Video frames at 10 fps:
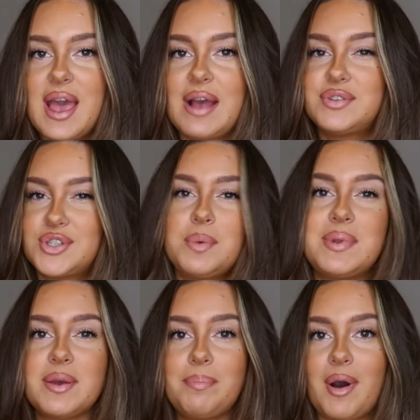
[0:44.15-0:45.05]
Have so
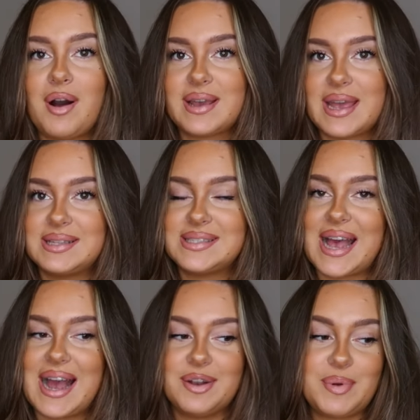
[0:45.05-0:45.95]
many good bargains
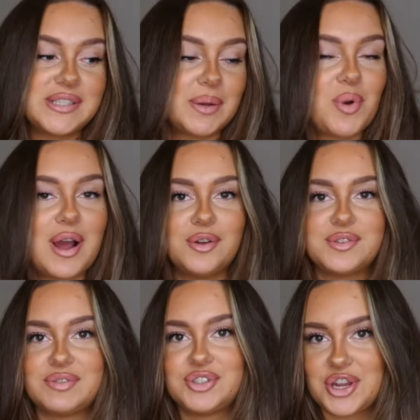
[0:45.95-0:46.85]
and picked up quite a lot of
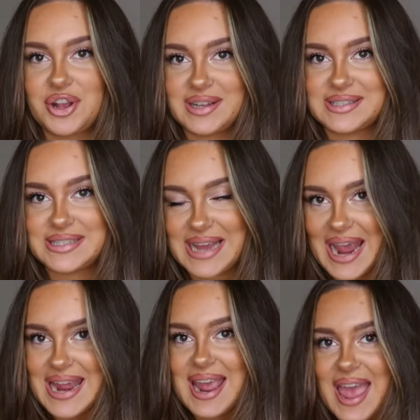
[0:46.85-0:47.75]
stuff to show you guys
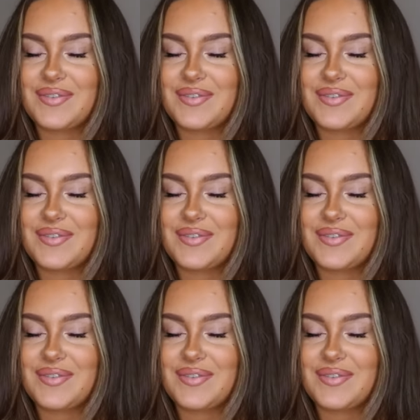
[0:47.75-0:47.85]
today.